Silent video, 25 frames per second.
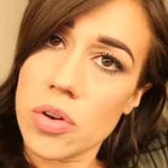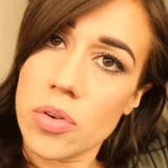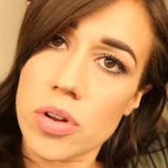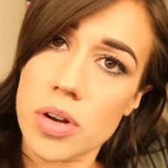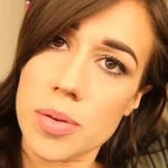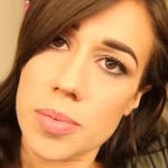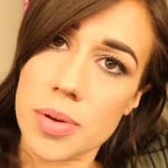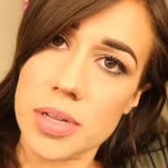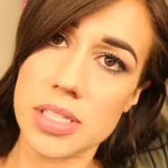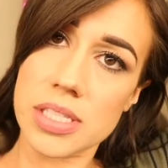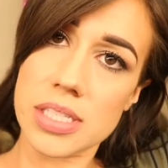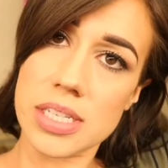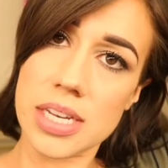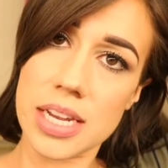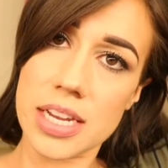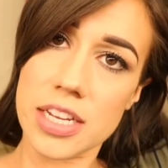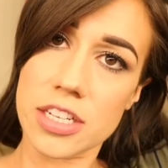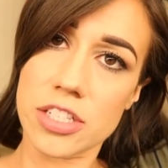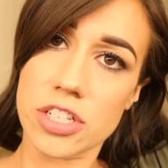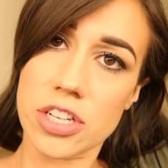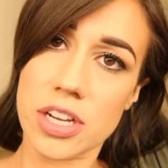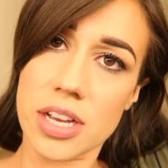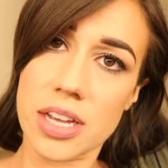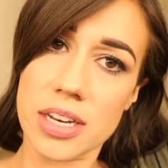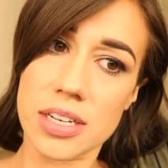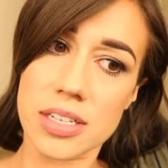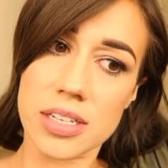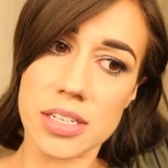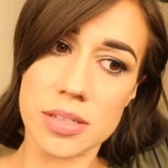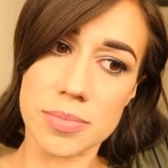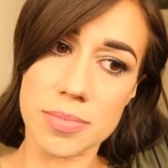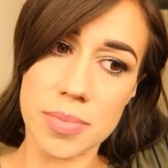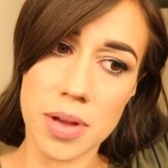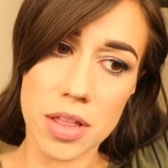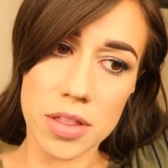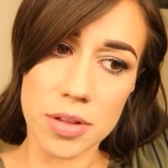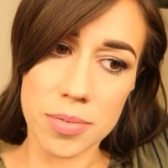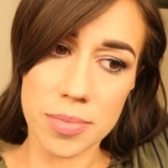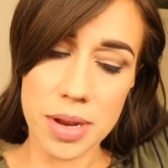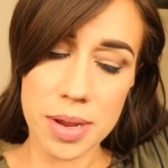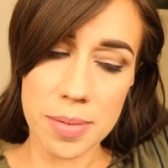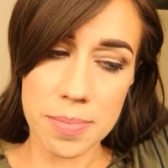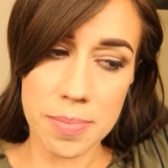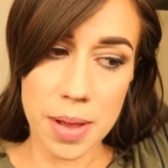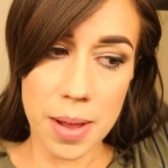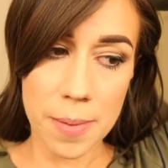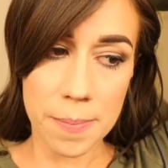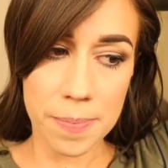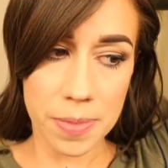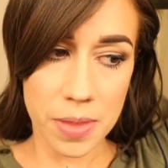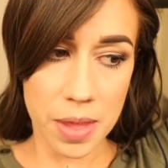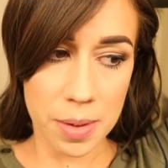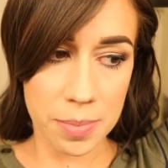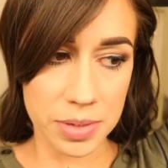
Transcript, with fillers: when I'm on stage and it doesn't bother me, but